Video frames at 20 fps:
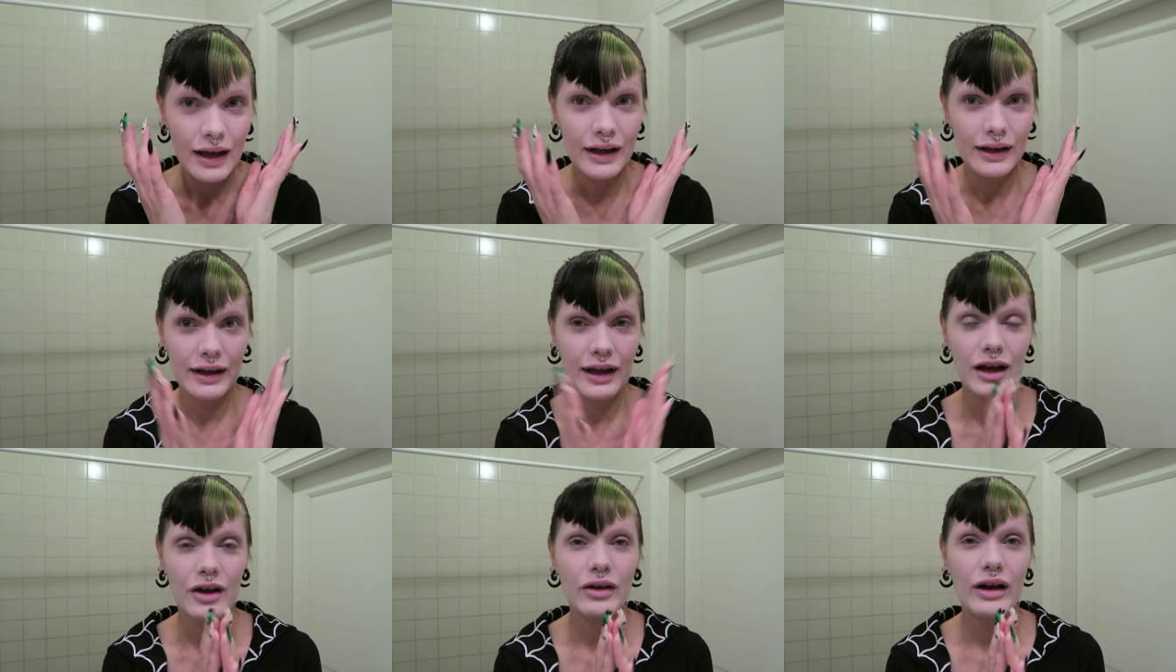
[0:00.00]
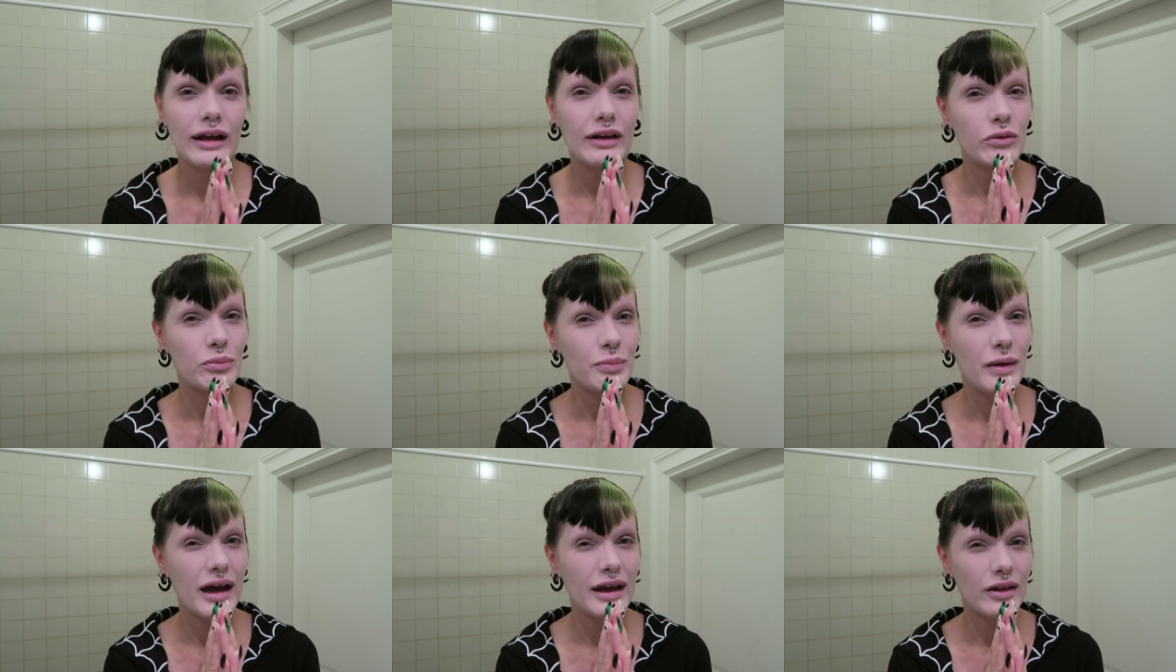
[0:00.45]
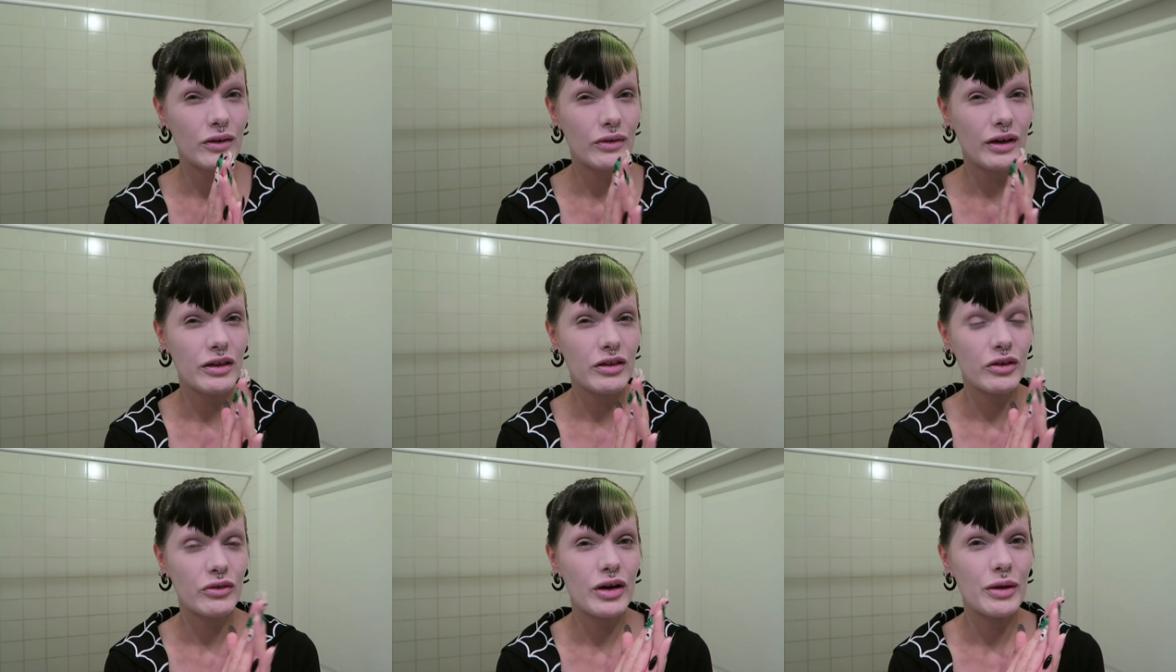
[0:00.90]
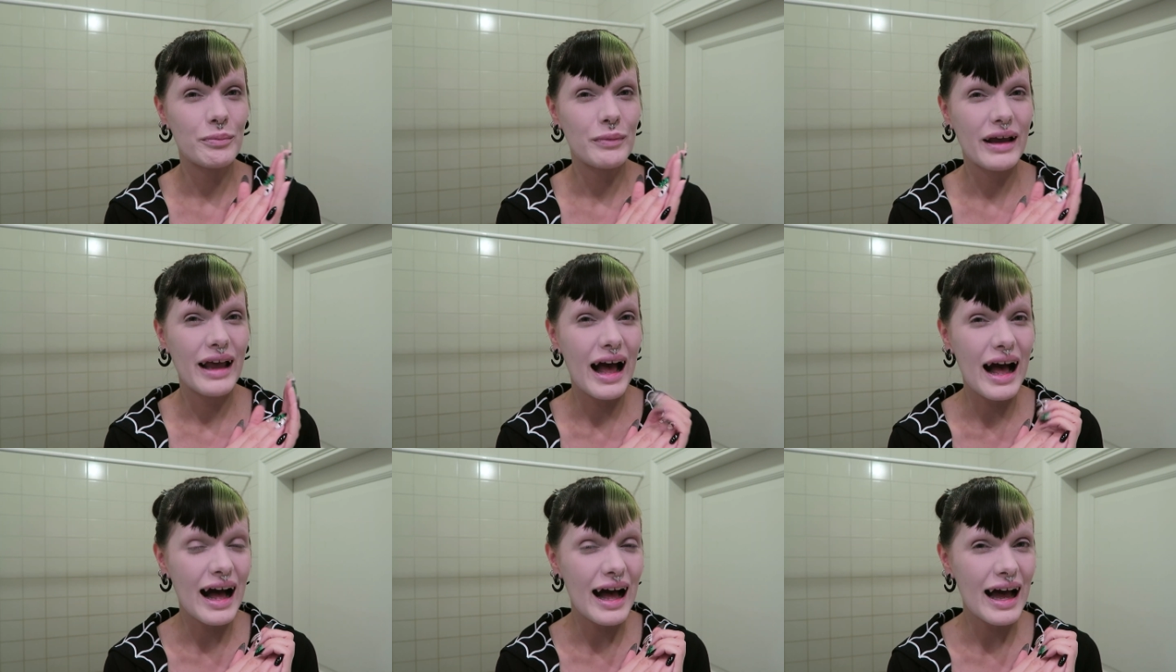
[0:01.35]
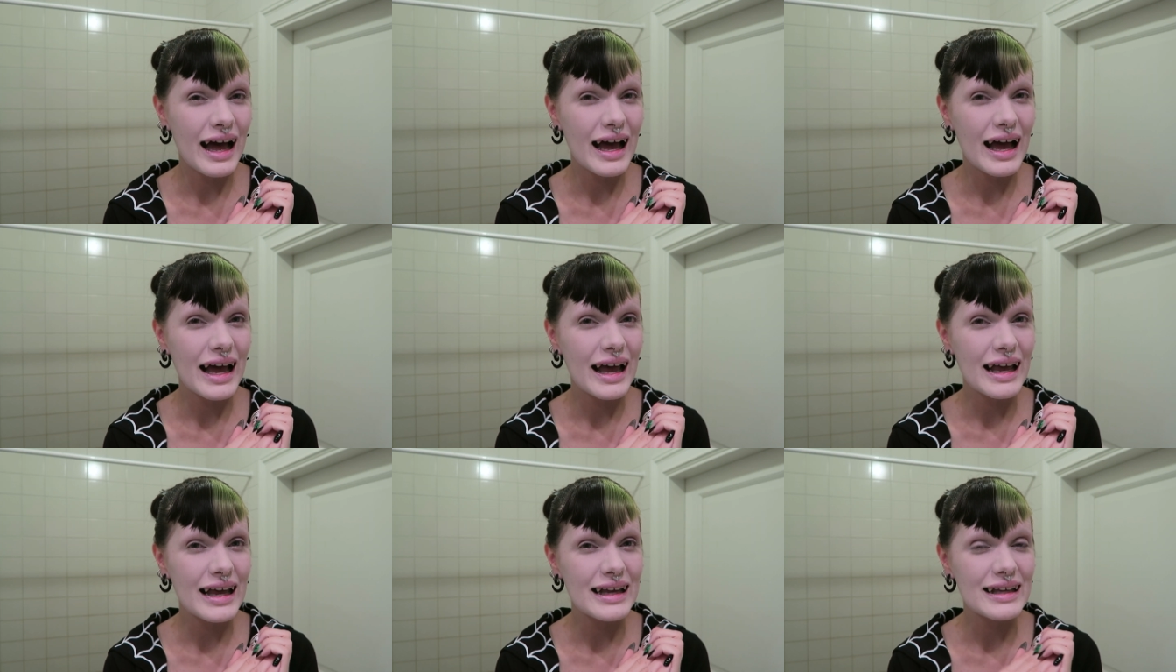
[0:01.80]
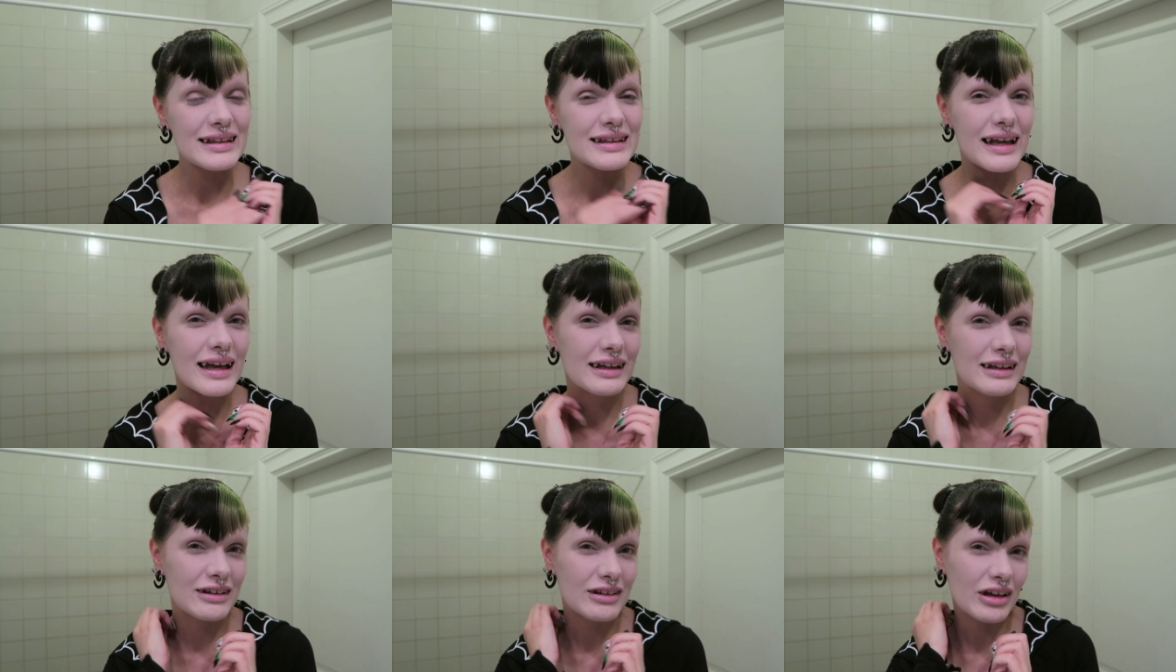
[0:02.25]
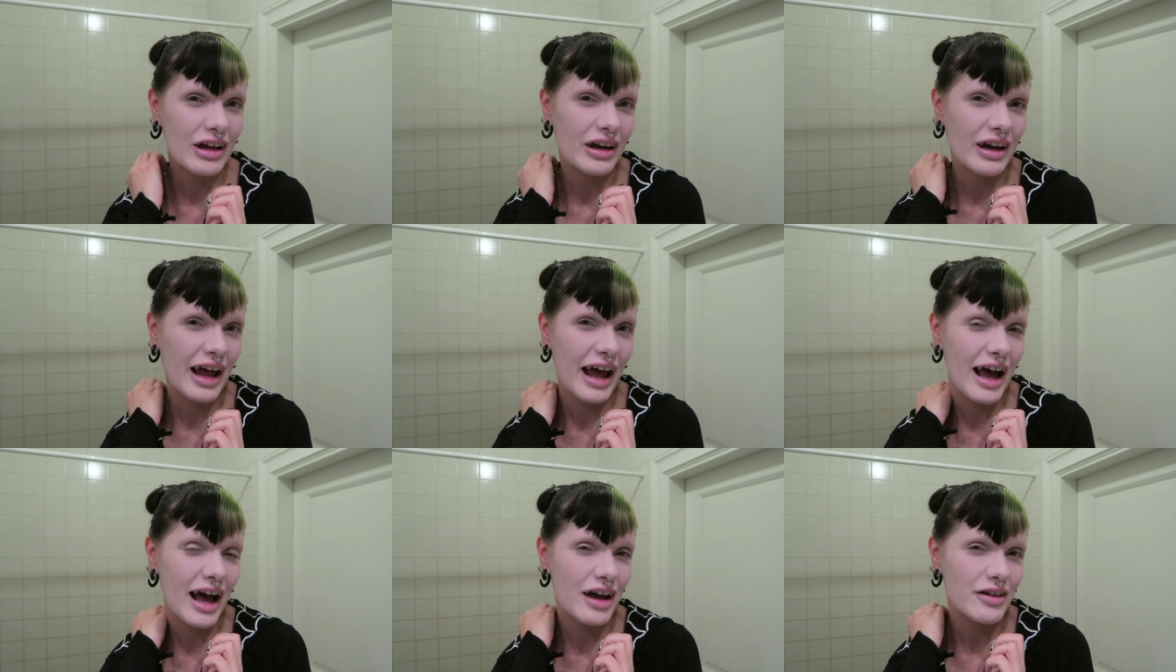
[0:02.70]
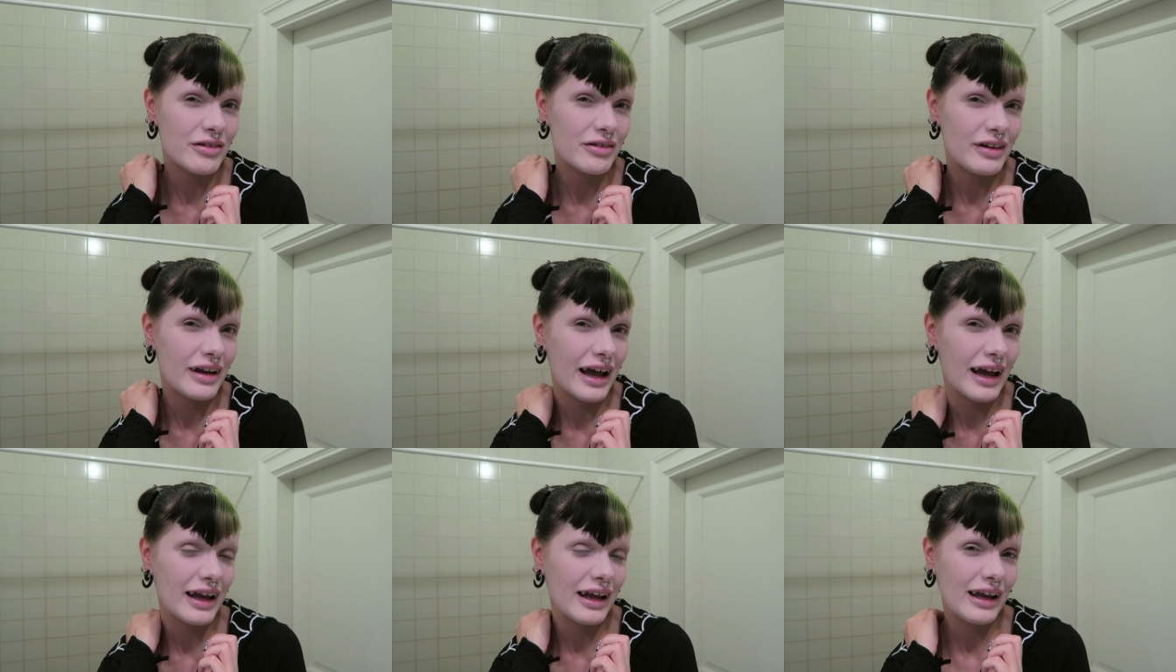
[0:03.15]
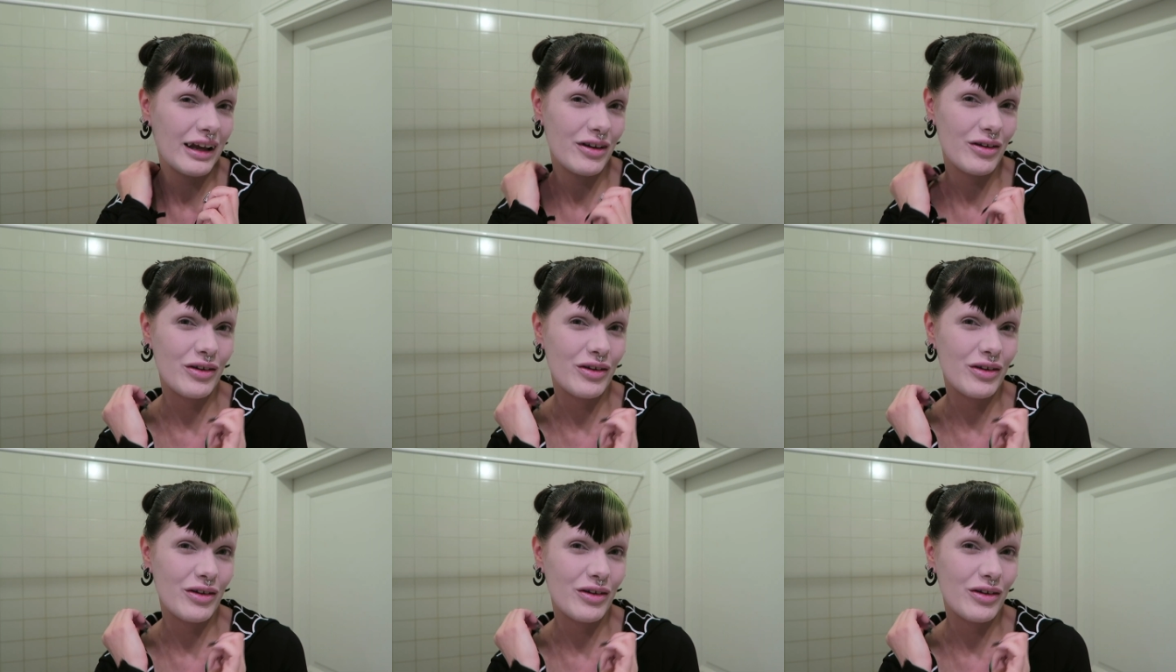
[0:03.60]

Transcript: kind of like spiderwebs around my eyes, and it's gonna have like